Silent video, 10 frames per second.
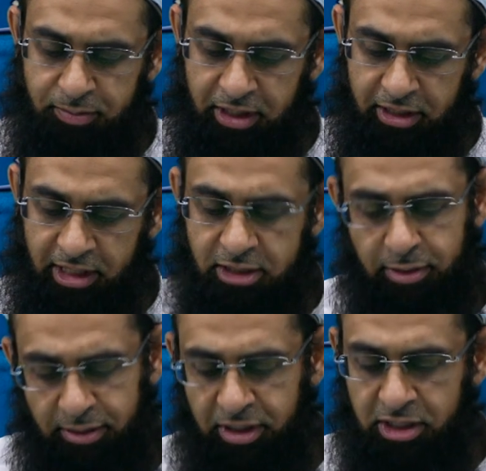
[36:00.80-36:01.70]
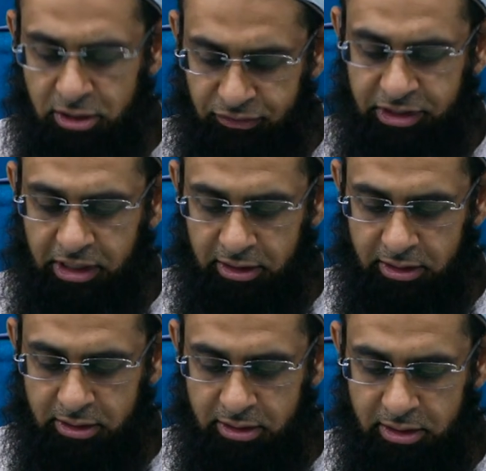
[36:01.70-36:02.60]
paradise by means of
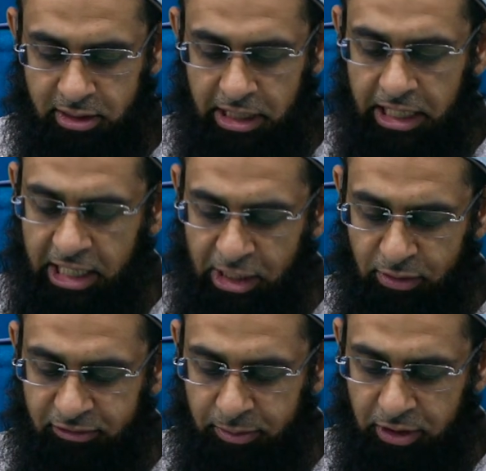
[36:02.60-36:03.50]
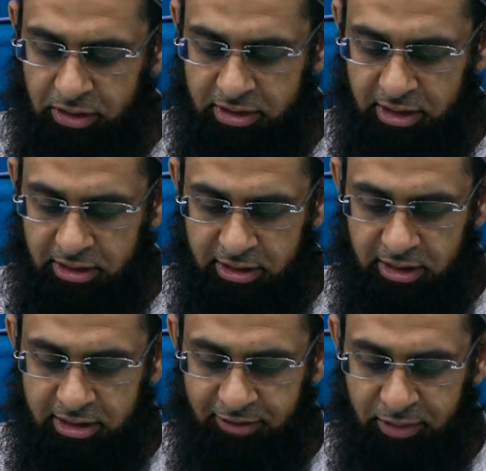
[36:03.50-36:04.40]
chains. However, because these
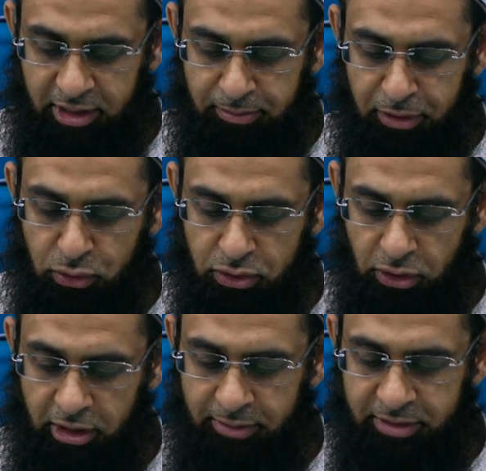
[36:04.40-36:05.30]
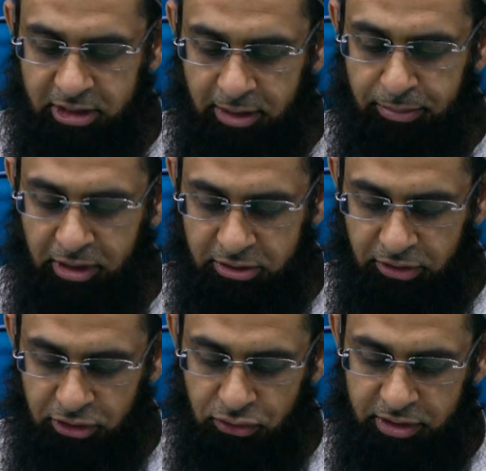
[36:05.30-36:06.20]
deeds have been imposed on them as
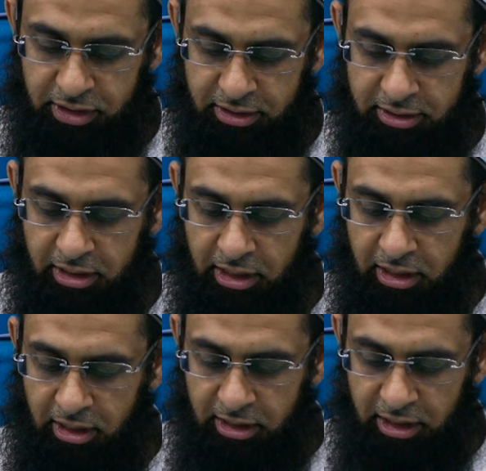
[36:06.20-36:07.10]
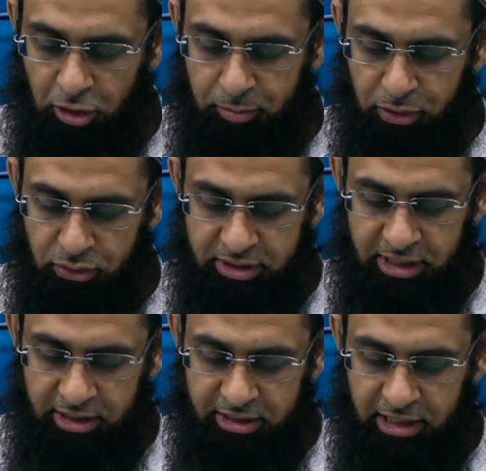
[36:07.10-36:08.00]
compulsory duties, they oppose their
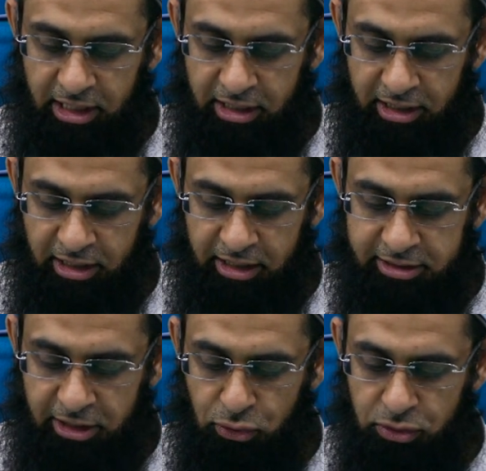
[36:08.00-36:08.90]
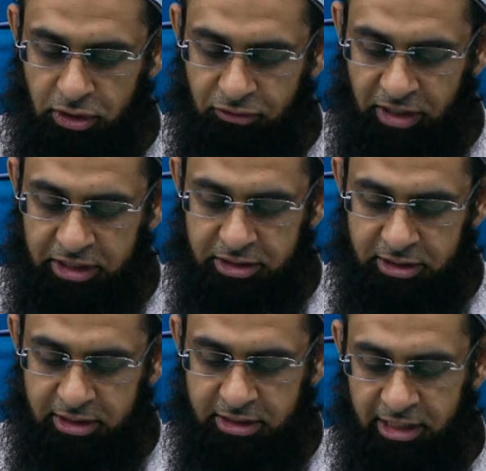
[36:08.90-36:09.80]
desire in the execution of
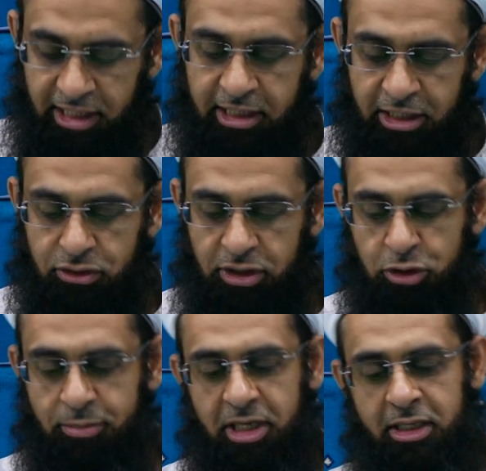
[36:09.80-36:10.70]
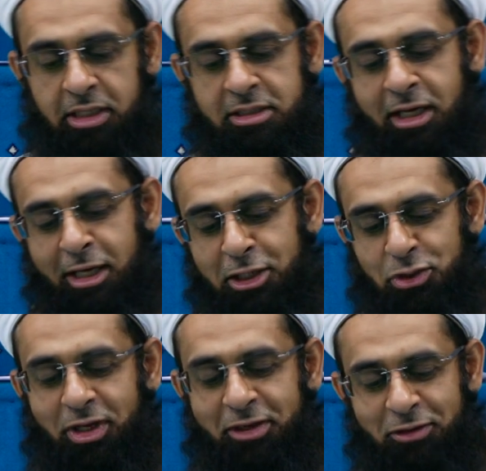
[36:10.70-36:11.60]
righteousness and gain entry into paradise.
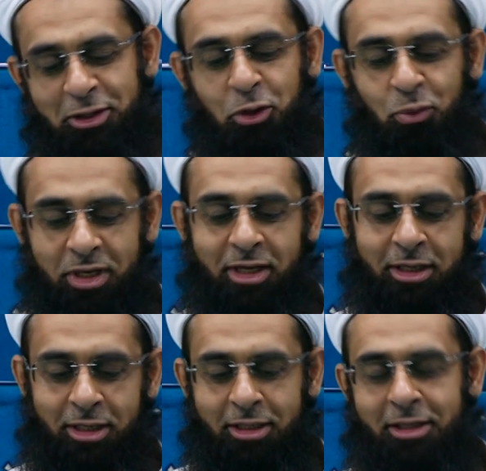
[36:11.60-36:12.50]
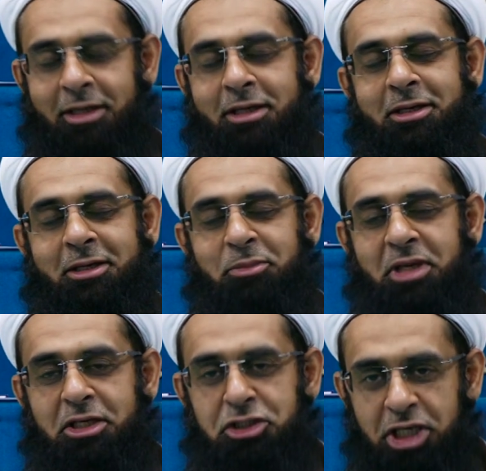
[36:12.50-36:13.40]
So, even though we are uh,
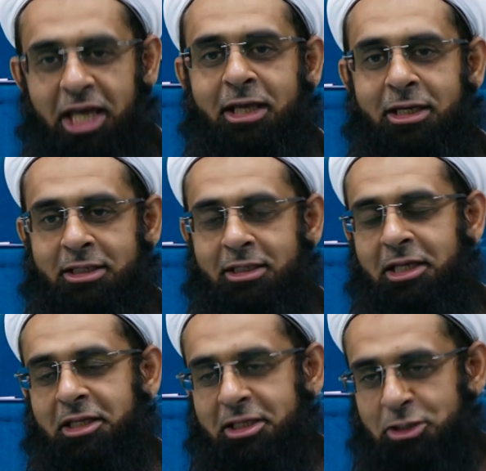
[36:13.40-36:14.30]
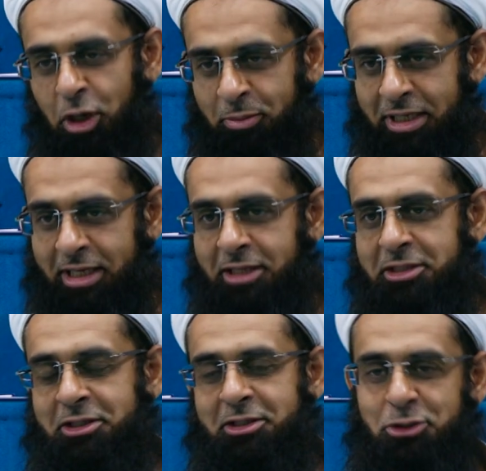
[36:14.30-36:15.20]
being chained in these
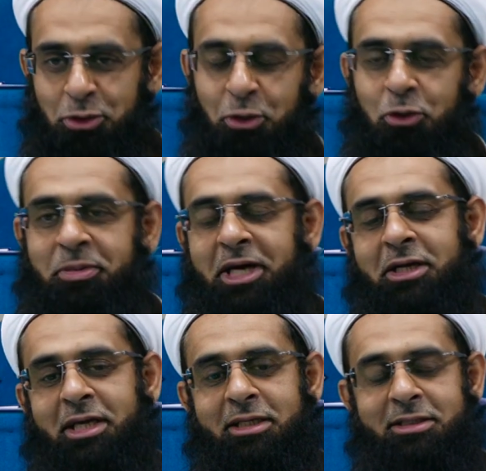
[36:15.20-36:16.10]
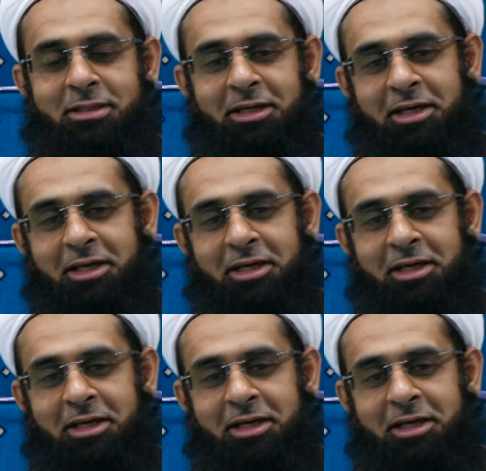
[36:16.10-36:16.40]
obligations to go to paradise,